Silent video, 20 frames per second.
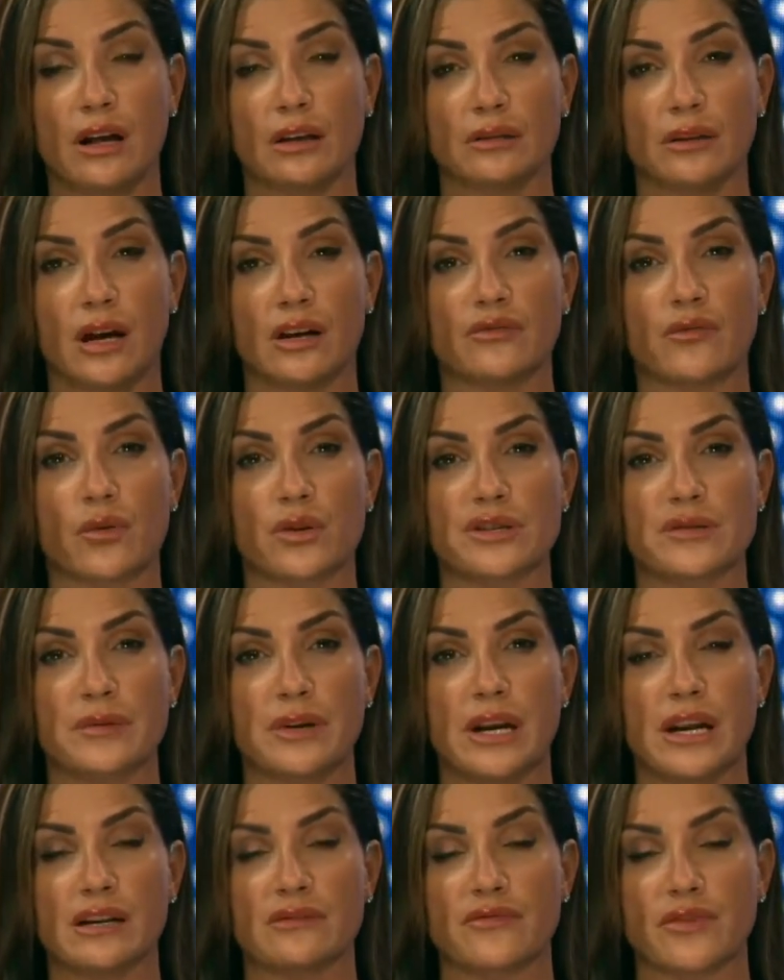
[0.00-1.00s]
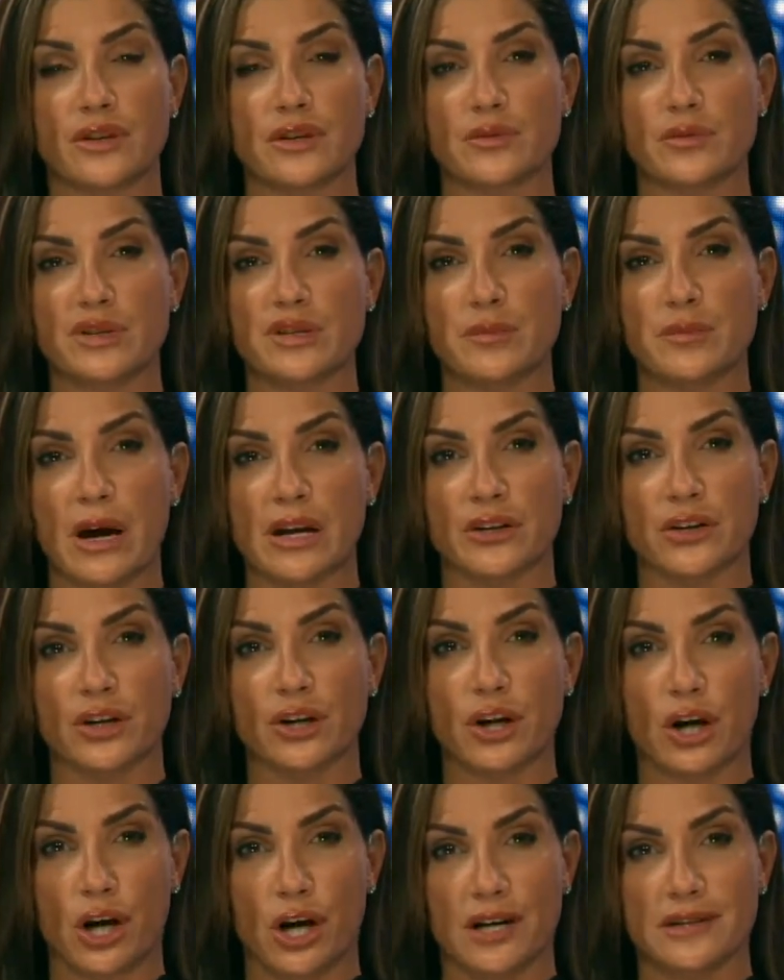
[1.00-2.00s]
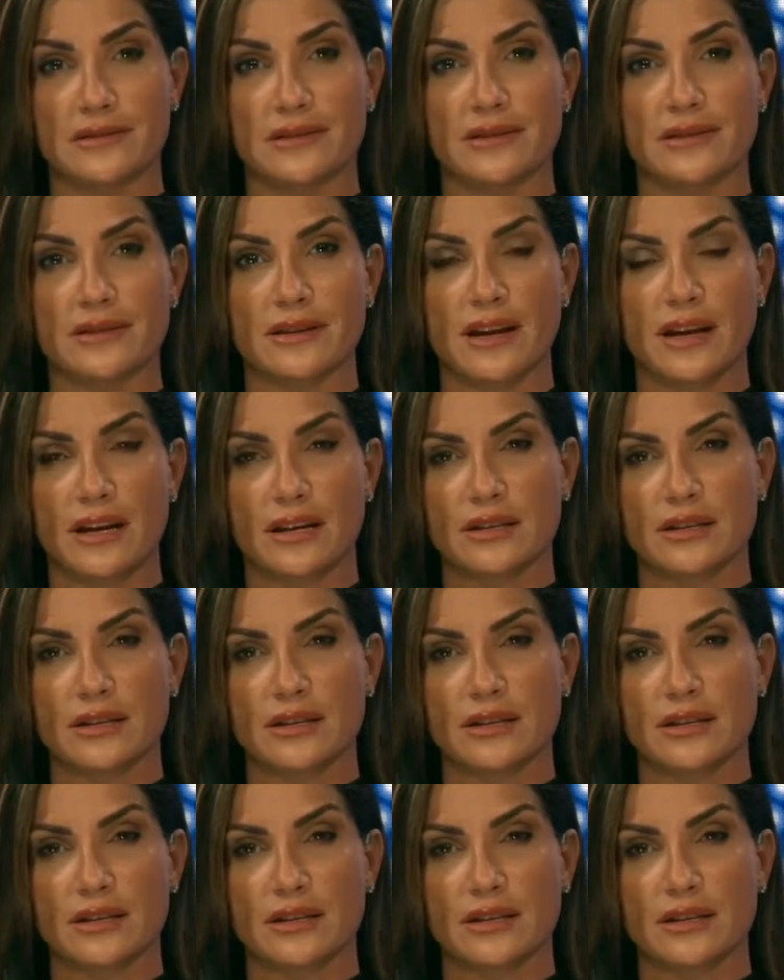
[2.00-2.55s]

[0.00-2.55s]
law enforcement, and first responder causes.